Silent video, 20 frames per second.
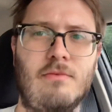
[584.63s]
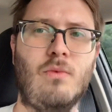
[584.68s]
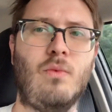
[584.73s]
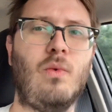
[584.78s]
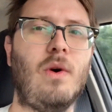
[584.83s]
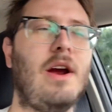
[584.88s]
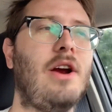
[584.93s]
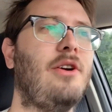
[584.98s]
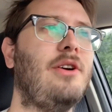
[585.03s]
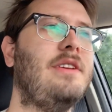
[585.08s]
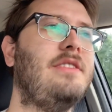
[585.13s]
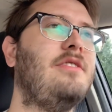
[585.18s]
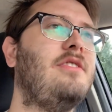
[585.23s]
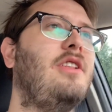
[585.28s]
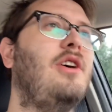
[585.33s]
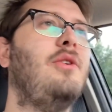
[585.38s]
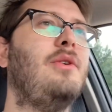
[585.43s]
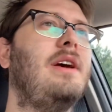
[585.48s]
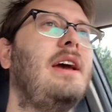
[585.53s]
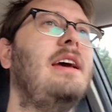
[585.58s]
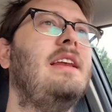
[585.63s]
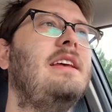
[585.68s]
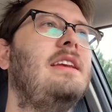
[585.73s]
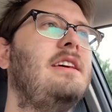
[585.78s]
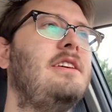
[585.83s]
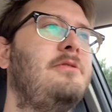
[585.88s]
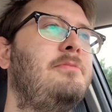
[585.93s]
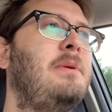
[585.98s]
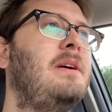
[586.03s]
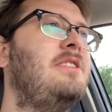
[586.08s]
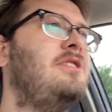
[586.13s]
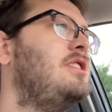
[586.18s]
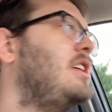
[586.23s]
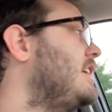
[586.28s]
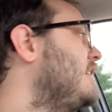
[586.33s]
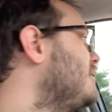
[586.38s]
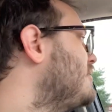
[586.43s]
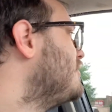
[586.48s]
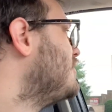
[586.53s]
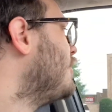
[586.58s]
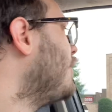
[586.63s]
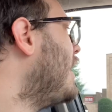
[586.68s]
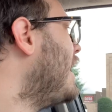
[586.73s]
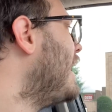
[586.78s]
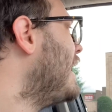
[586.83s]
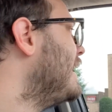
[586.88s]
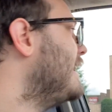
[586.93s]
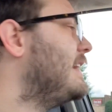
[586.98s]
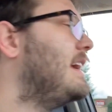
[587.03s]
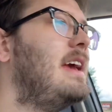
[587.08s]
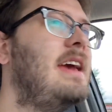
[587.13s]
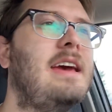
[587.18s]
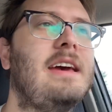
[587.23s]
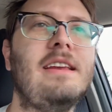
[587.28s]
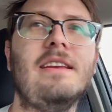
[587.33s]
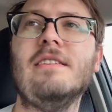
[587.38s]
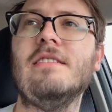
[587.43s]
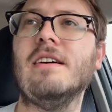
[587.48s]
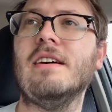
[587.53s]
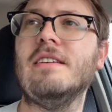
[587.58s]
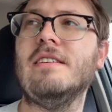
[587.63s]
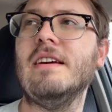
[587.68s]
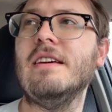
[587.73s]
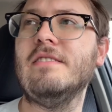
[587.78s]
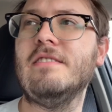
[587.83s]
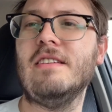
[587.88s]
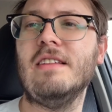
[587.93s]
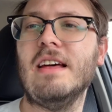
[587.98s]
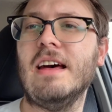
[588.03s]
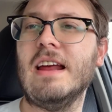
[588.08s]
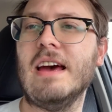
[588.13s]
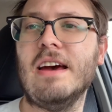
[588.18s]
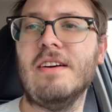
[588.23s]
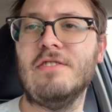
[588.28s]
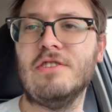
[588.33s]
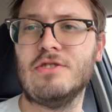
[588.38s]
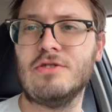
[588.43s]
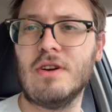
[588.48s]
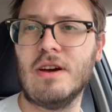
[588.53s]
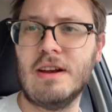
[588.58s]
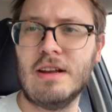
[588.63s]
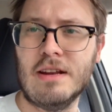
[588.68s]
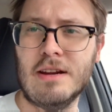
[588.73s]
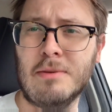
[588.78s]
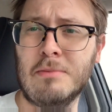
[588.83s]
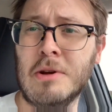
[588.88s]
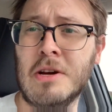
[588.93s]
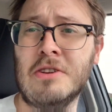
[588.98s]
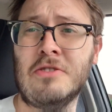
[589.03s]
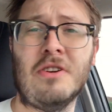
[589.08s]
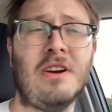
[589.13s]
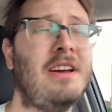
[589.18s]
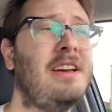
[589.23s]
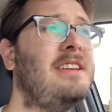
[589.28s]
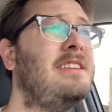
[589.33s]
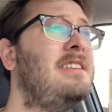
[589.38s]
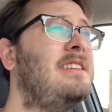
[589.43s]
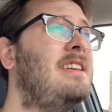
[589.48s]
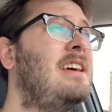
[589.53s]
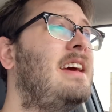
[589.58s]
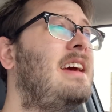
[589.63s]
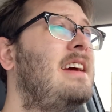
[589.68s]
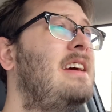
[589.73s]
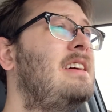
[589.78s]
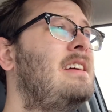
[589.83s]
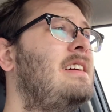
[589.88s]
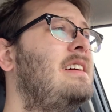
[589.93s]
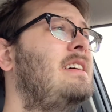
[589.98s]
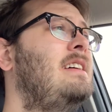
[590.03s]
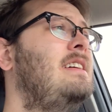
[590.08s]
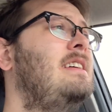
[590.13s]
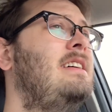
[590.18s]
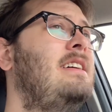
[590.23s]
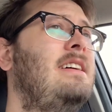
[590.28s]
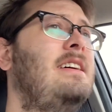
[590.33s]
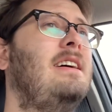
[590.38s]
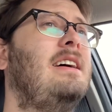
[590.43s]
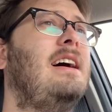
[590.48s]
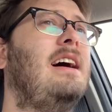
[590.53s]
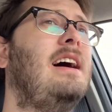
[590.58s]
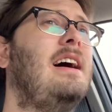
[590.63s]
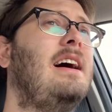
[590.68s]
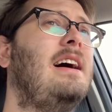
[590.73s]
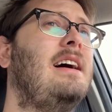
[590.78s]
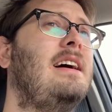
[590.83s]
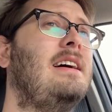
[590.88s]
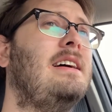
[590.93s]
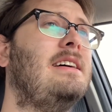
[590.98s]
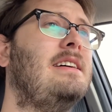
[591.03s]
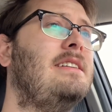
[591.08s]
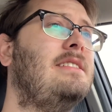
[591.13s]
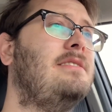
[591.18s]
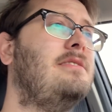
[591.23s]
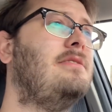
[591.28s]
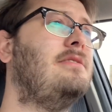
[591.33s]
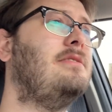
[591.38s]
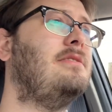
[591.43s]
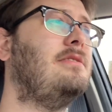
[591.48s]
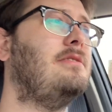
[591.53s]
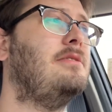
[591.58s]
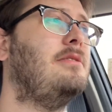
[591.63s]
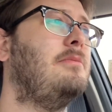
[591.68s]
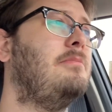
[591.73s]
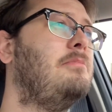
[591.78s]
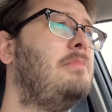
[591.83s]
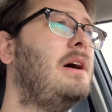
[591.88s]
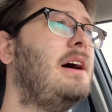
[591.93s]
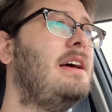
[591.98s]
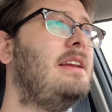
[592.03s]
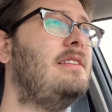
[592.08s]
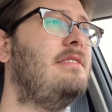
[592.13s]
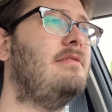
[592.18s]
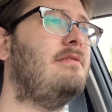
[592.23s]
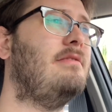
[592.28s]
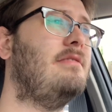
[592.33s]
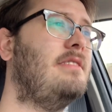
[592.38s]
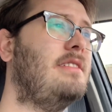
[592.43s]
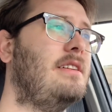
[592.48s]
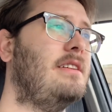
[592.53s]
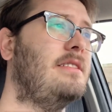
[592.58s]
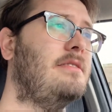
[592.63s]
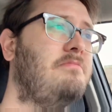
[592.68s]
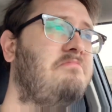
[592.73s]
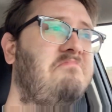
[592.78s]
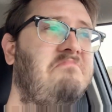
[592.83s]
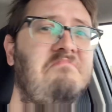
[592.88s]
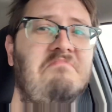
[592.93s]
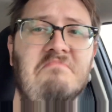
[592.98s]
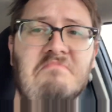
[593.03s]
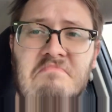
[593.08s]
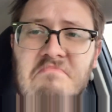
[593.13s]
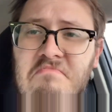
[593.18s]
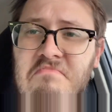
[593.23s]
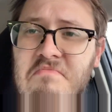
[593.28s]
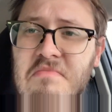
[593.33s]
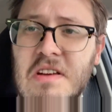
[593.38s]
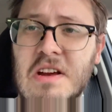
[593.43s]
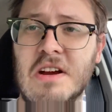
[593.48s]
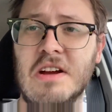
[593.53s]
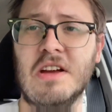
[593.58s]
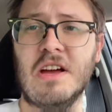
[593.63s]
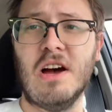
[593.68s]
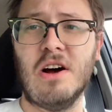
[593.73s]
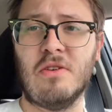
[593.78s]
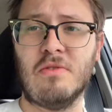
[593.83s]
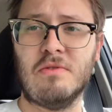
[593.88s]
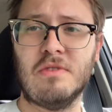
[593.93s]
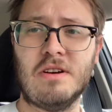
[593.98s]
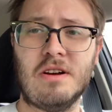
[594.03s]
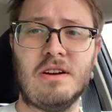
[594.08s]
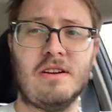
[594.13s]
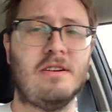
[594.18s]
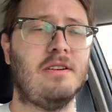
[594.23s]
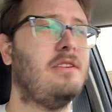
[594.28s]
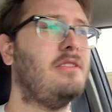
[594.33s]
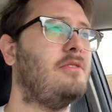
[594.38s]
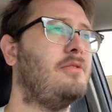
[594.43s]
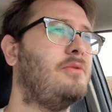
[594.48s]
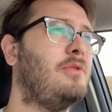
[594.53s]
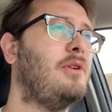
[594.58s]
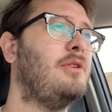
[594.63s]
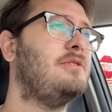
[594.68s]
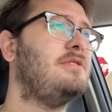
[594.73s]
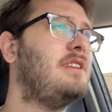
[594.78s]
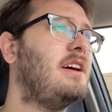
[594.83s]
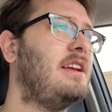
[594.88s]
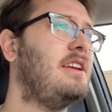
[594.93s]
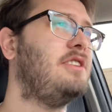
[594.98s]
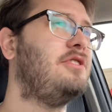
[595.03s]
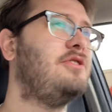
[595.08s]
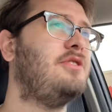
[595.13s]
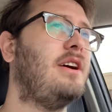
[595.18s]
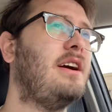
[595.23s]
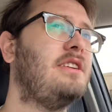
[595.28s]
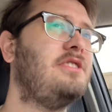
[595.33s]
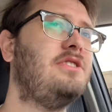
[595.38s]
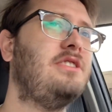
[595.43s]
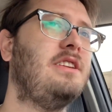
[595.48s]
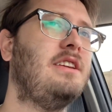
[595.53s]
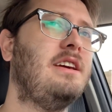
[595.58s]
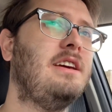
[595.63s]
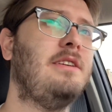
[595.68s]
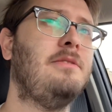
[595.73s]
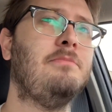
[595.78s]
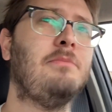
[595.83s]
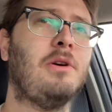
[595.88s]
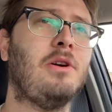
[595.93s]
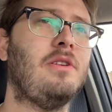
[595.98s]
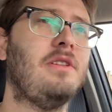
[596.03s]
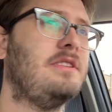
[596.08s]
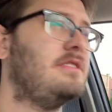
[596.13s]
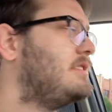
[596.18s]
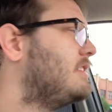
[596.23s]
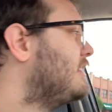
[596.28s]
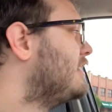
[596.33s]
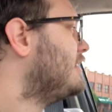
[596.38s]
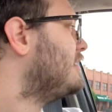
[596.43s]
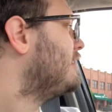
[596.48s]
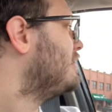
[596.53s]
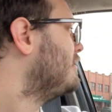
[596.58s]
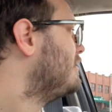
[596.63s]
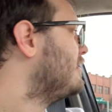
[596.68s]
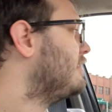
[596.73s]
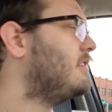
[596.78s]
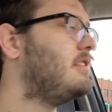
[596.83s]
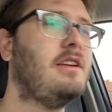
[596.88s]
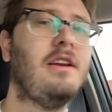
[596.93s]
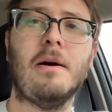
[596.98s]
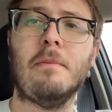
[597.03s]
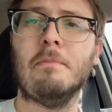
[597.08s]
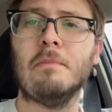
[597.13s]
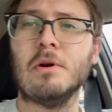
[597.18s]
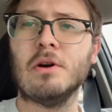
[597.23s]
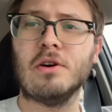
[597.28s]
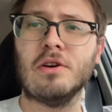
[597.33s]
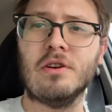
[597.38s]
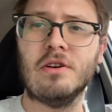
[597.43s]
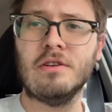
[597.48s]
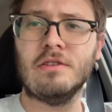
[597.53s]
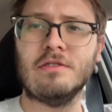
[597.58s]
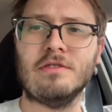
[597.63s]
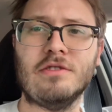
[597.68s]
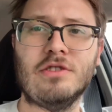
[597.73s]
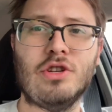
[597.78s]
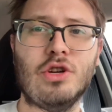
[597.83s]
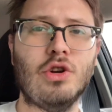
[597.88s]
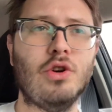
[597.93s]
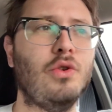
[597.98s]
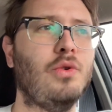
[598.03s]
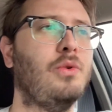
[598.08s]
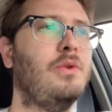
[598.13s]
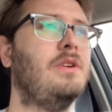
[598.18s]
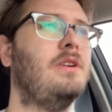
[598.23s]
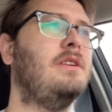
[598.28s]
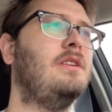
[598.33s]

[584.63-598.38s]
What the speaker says: where it's located has been changed, so I can't attest to that. I haven't tried it, and I'm not trying it today. But there you go. Roadside attraction in Burleson, number 2.